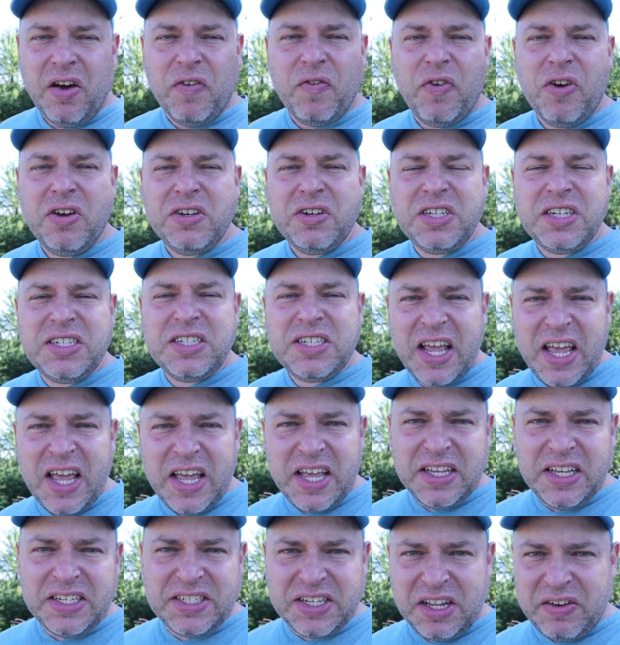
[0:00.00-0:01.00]
For
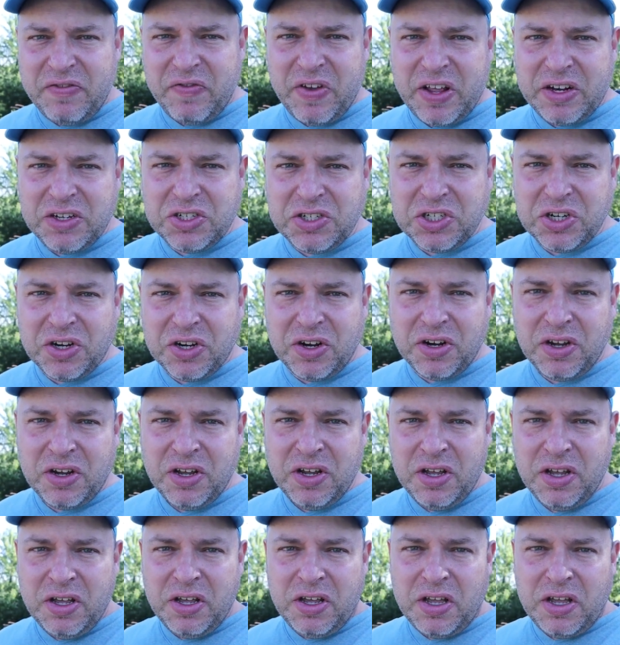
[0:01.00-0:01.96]
today's adventure,